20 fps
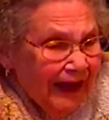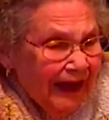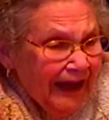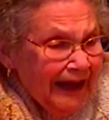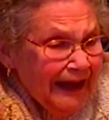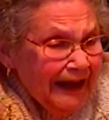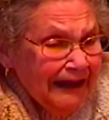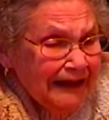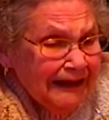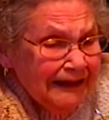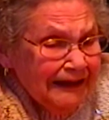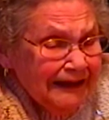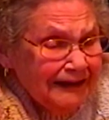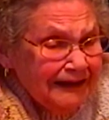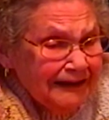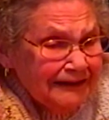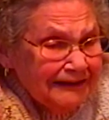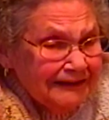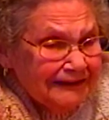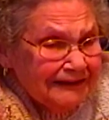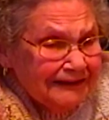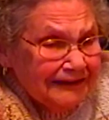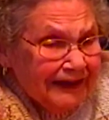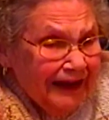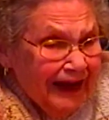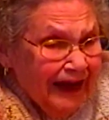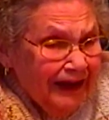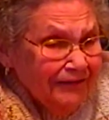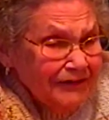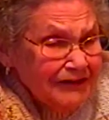and
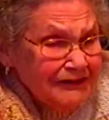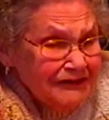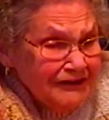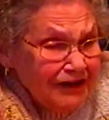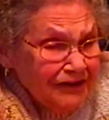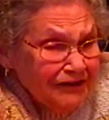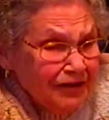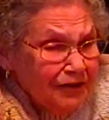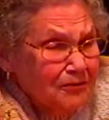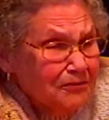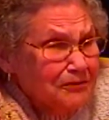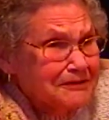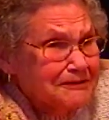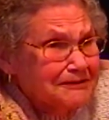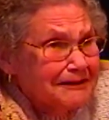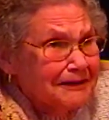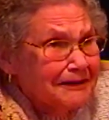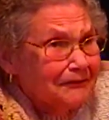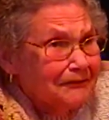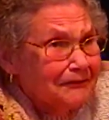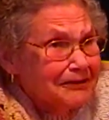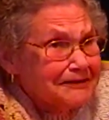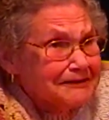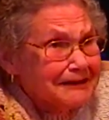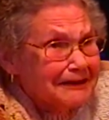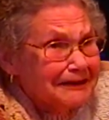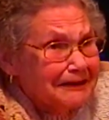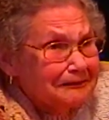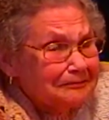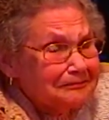Alvie's uncle
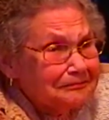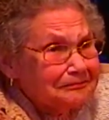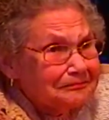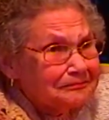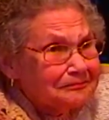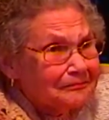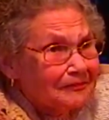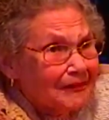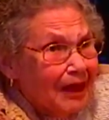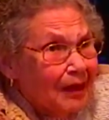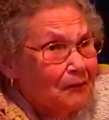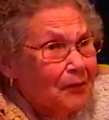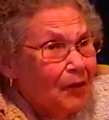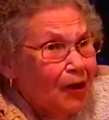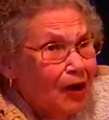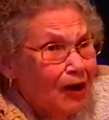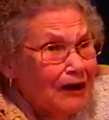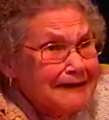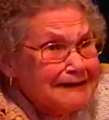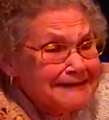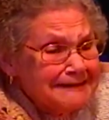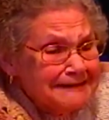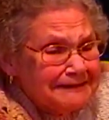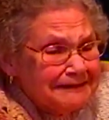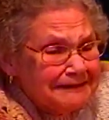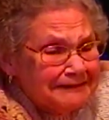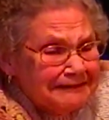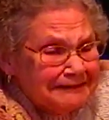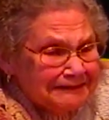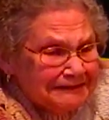was a boss,
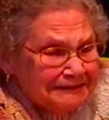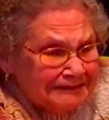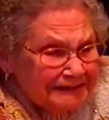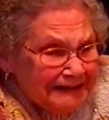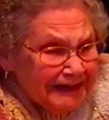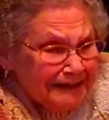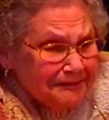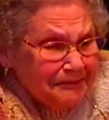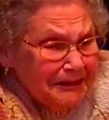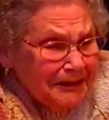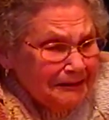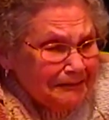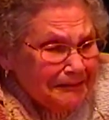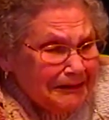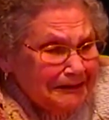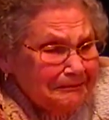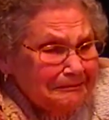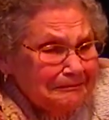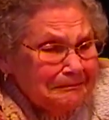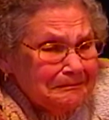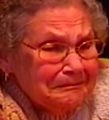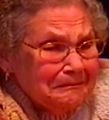Dick Pittman,